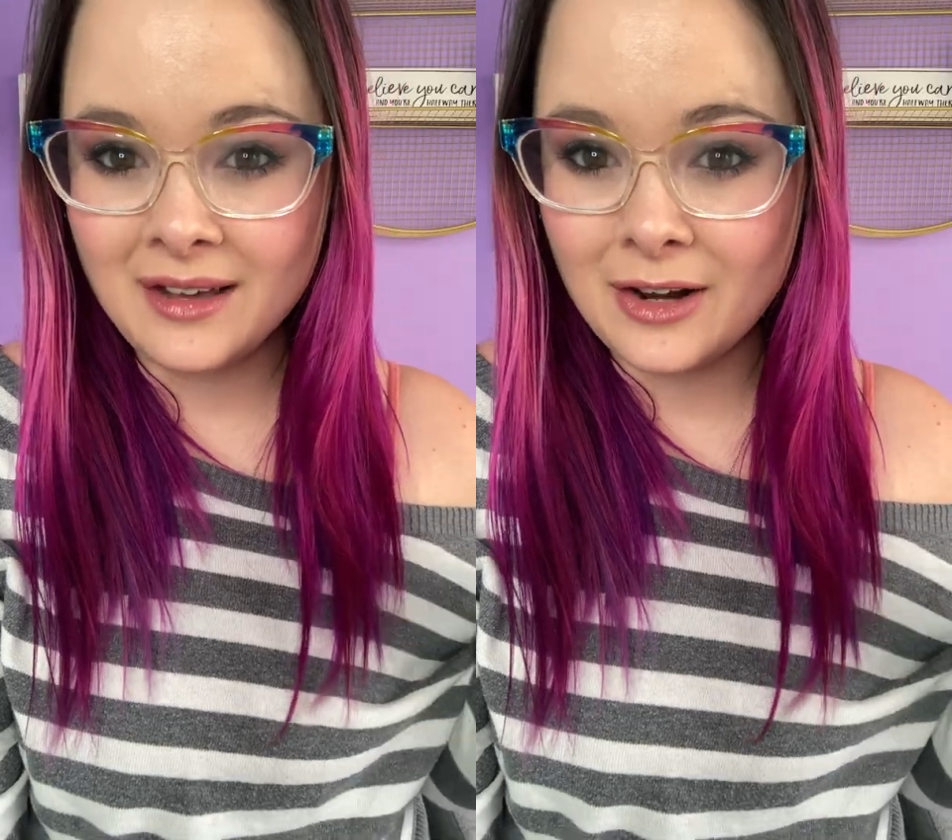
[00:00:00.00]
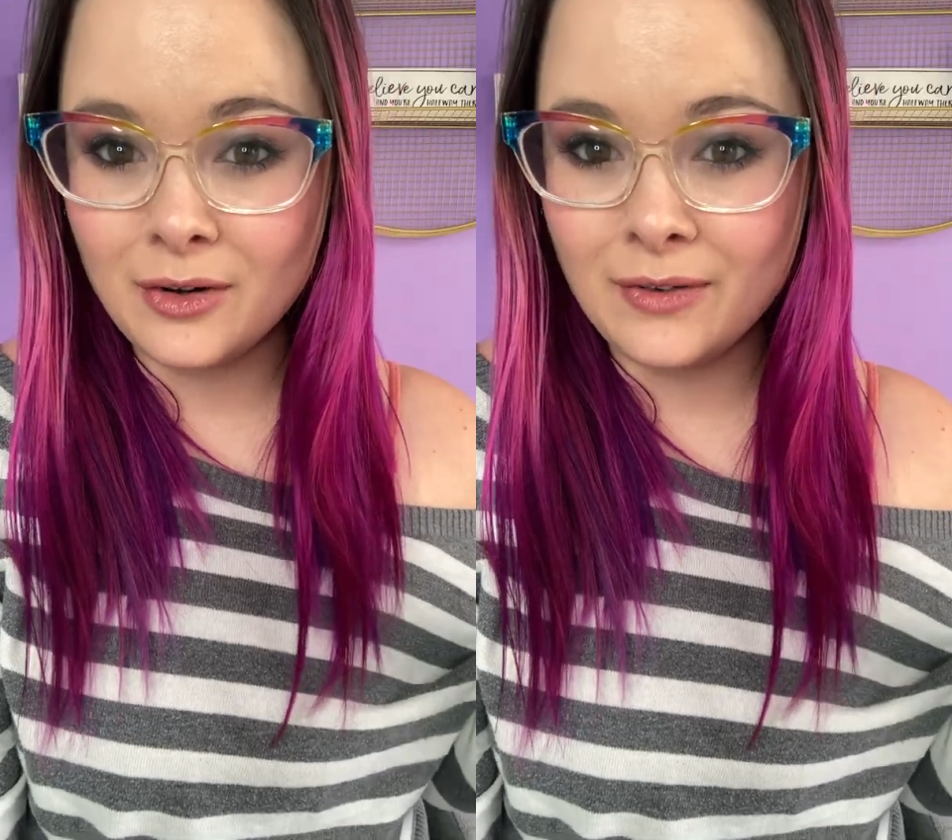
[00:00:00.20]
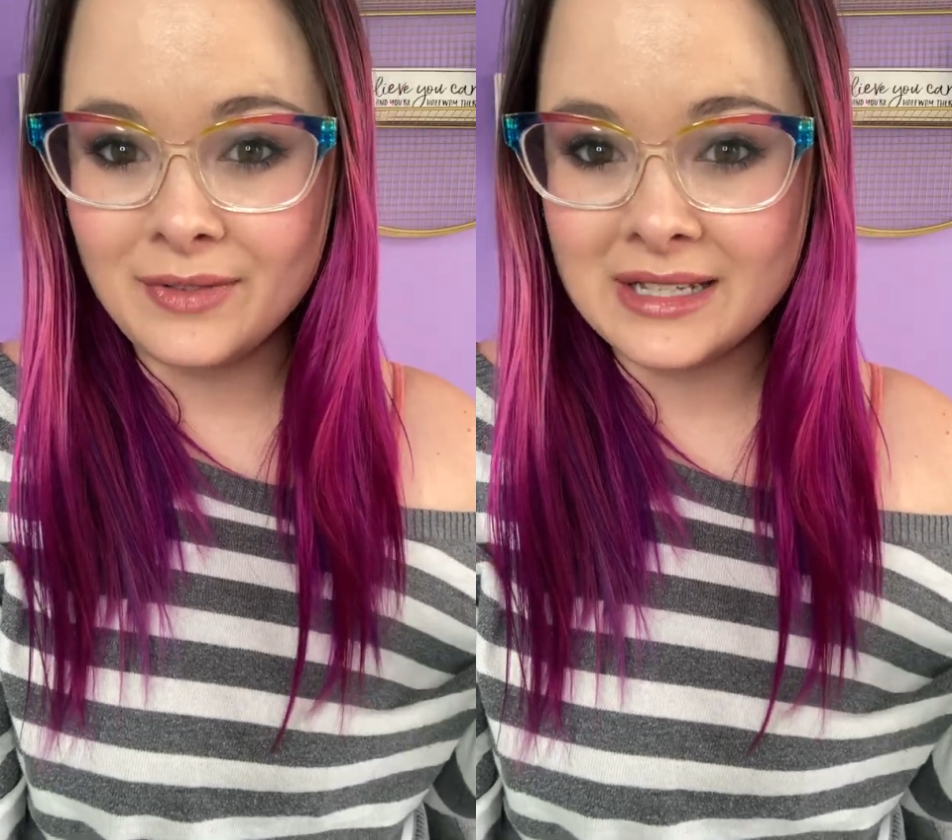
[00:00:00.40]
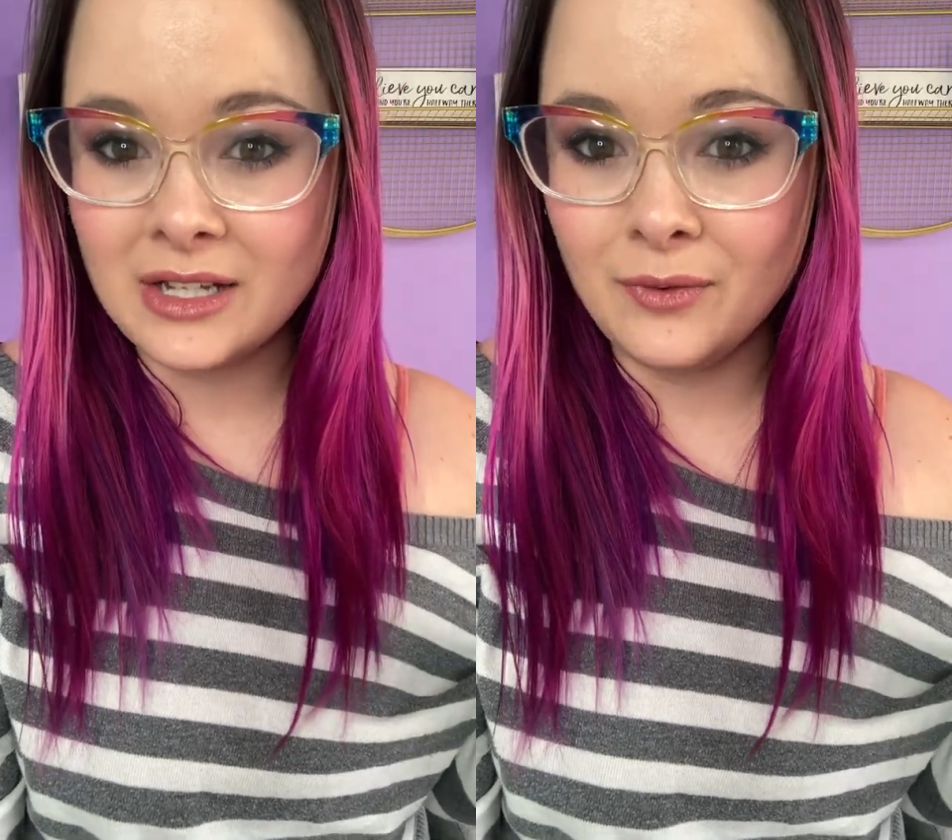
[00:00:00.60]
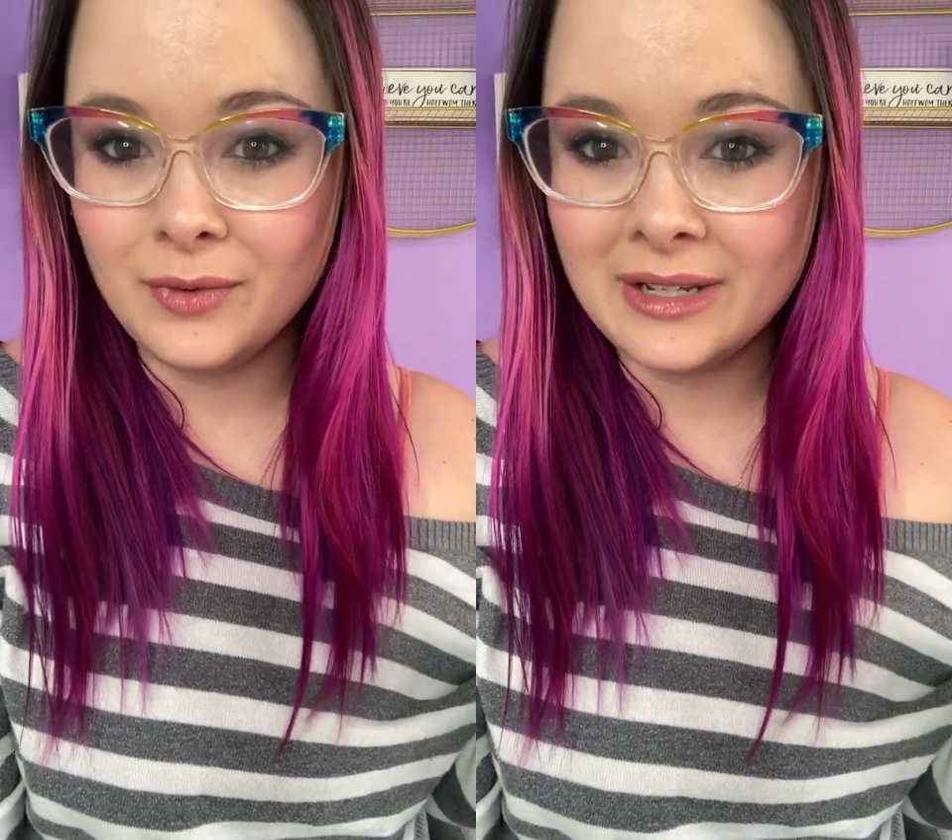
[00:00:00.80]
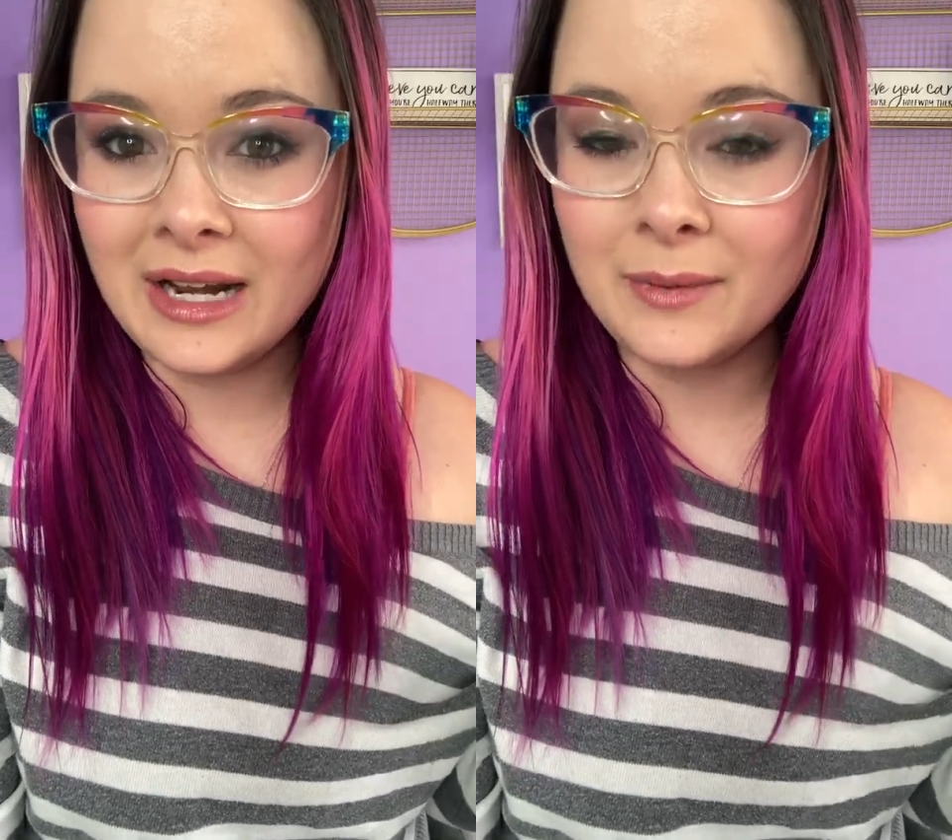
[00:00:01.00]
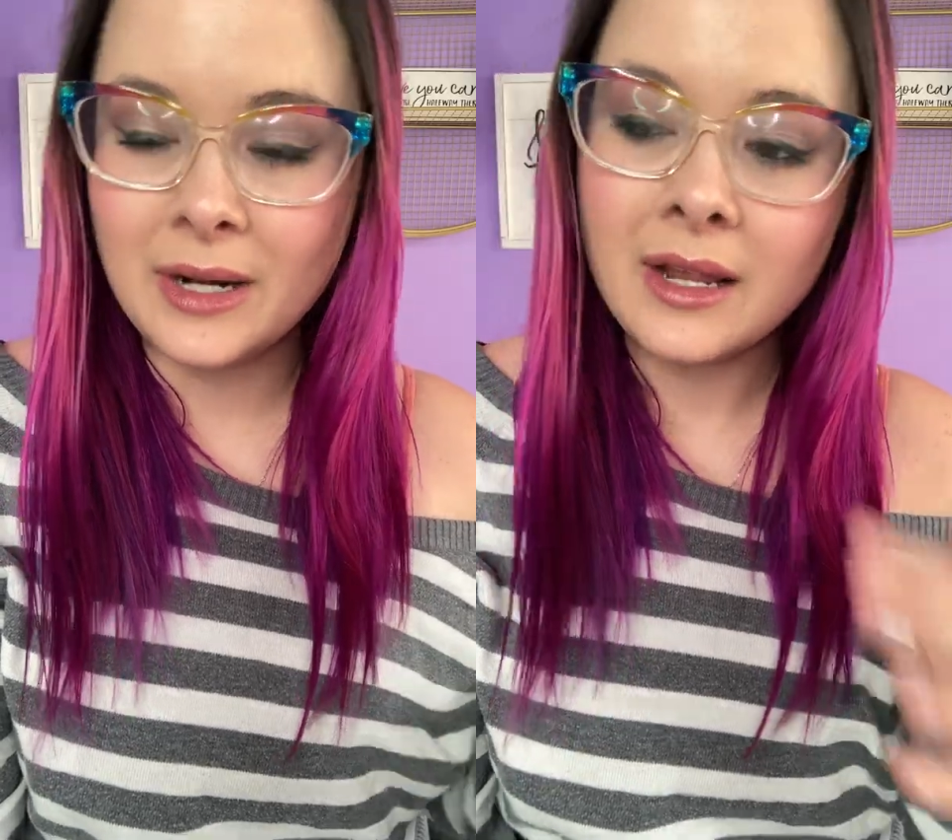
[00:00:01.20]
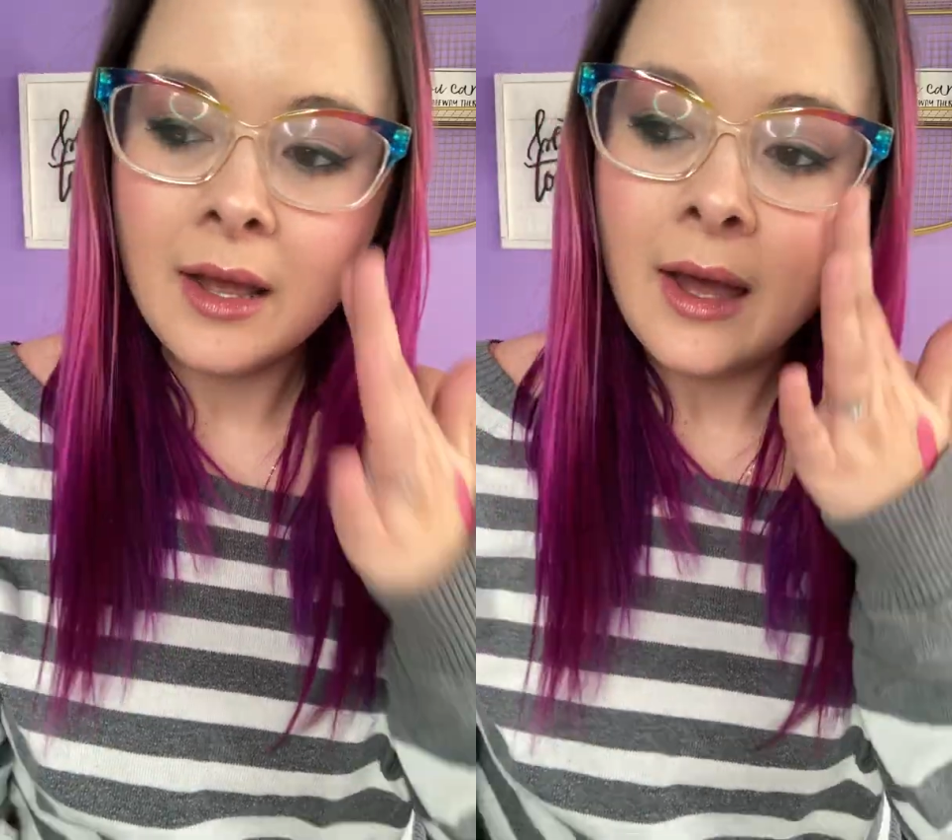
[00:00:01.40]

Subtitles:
I don't know if that's helpful to anybody.